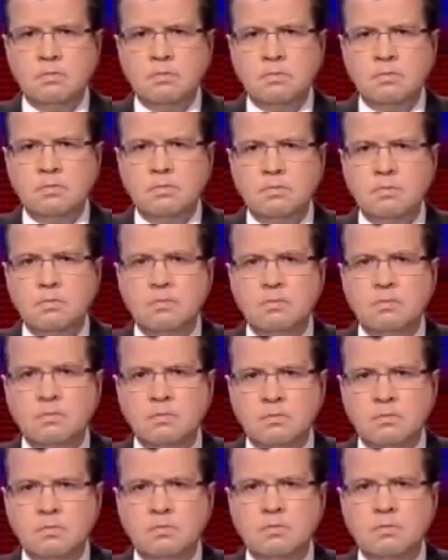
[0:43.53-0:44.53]

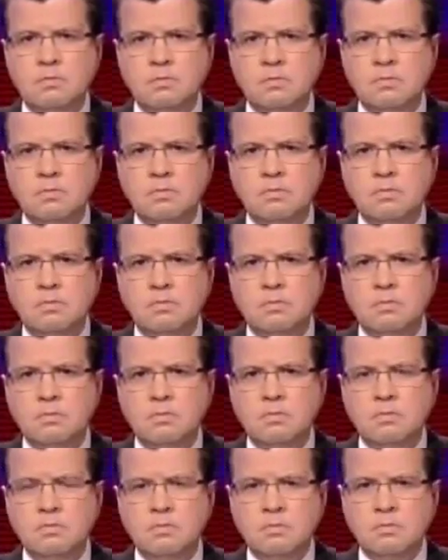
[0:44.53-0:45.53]

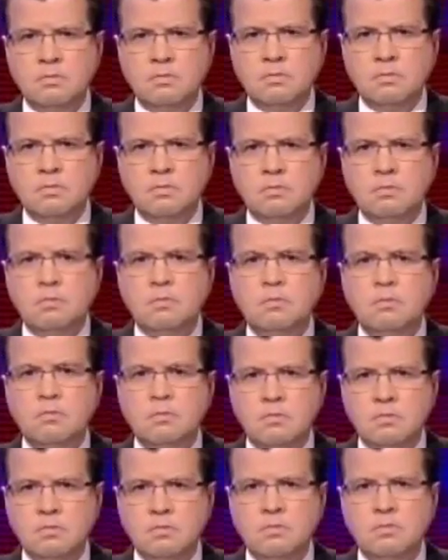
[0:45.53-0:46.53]

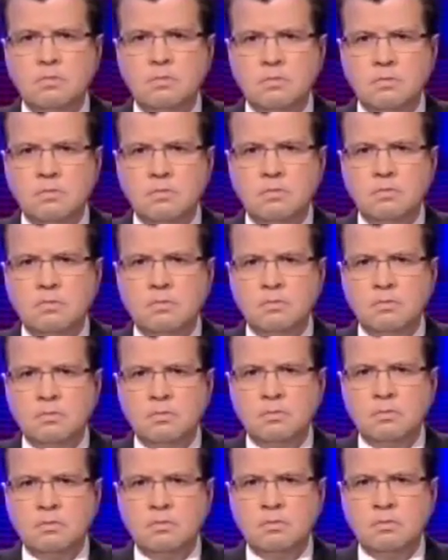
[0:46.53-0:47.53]

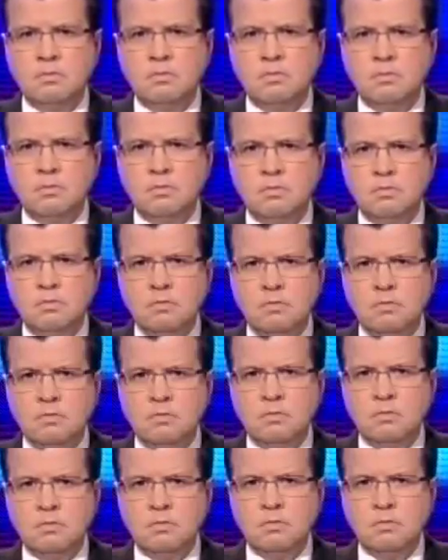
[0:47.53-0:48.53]

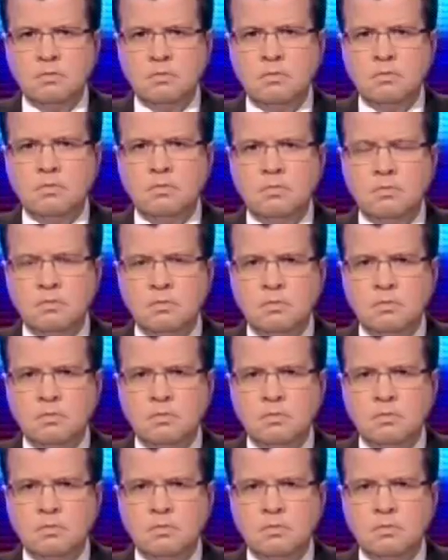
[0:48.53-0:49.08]
This person isn't speaking.